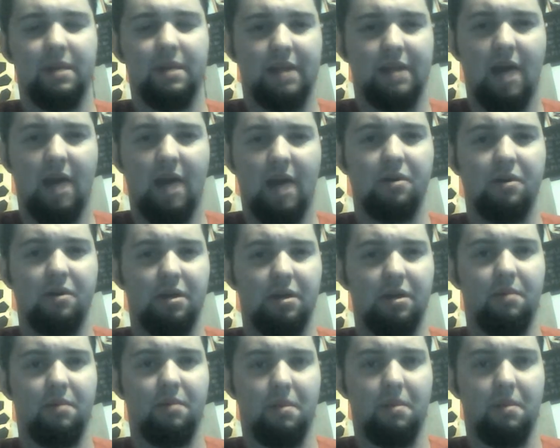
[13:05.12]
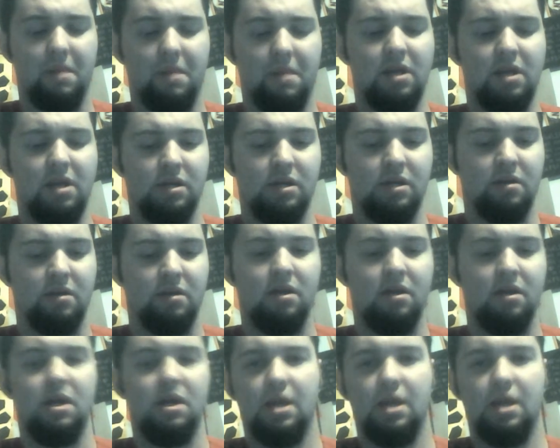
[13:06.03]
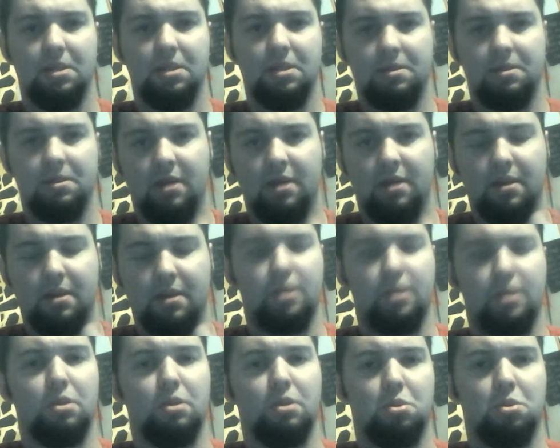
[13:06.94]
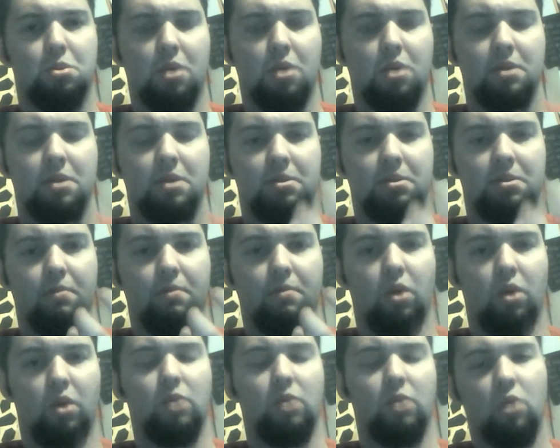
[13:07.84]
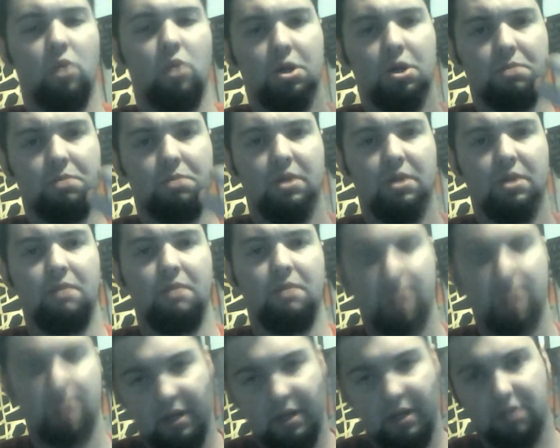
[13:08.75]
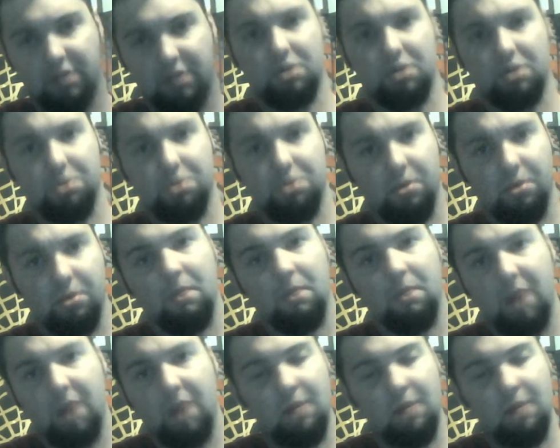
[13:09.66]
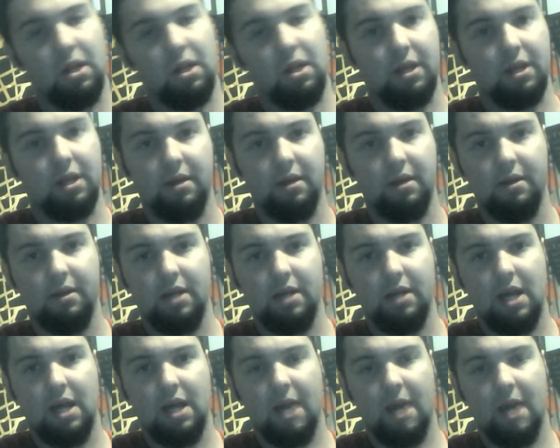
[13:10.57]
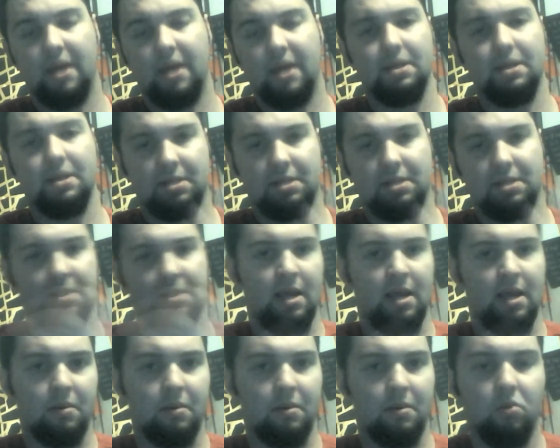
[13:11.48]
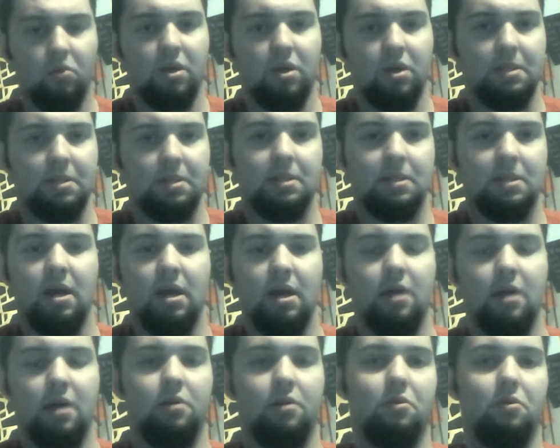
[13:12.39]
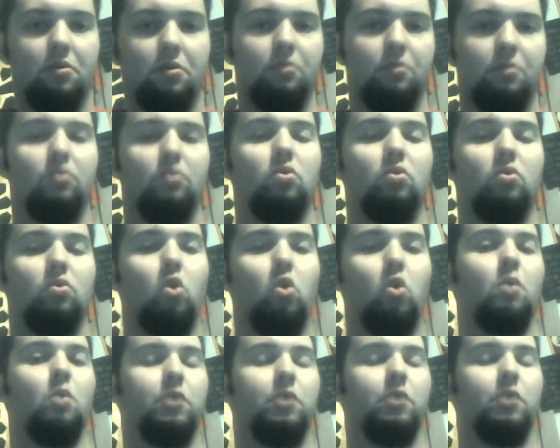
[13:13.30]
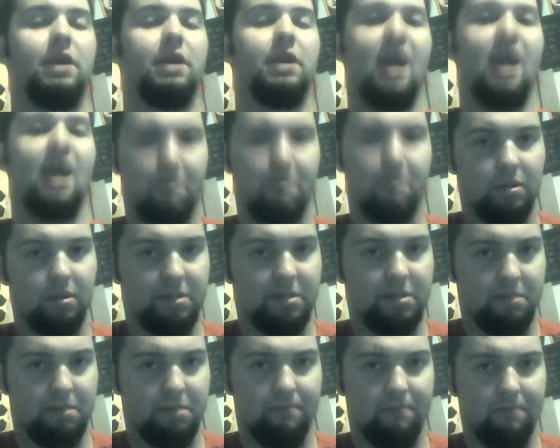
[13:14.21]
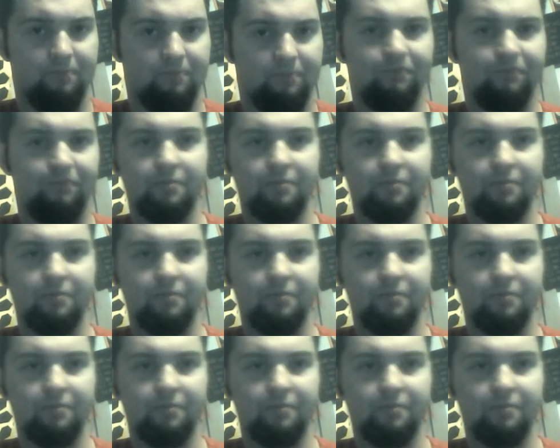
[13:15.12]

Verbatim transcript: mentality of the media is that it tries to brainwash, manipulate, and control the public. And that is exactly what it's done through corporate capitalism.